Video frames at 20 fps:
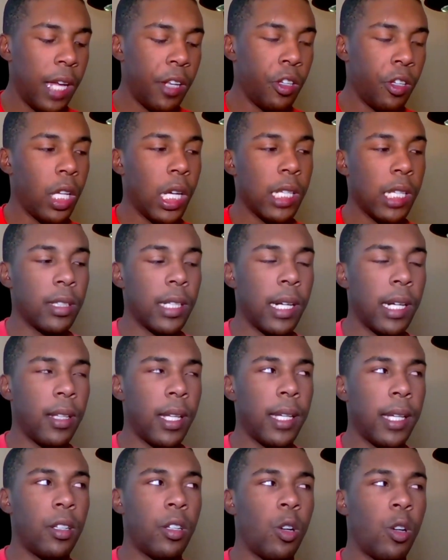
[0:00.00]
And Yolanda's kind
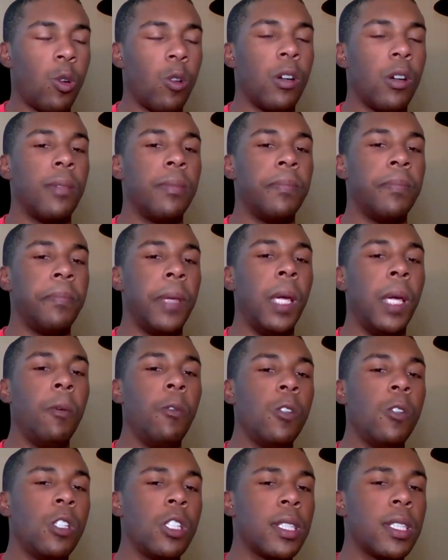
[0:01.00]
of like, Court,
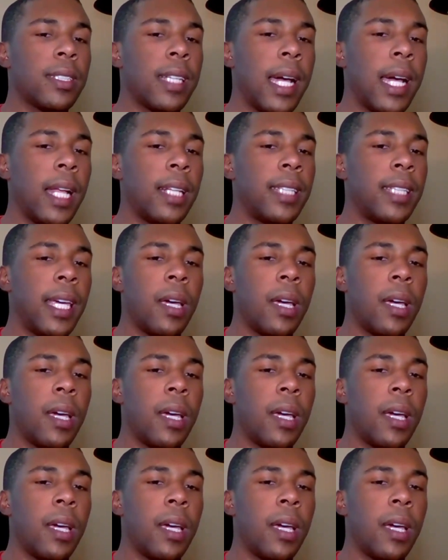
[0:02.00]
maybe we should just kind of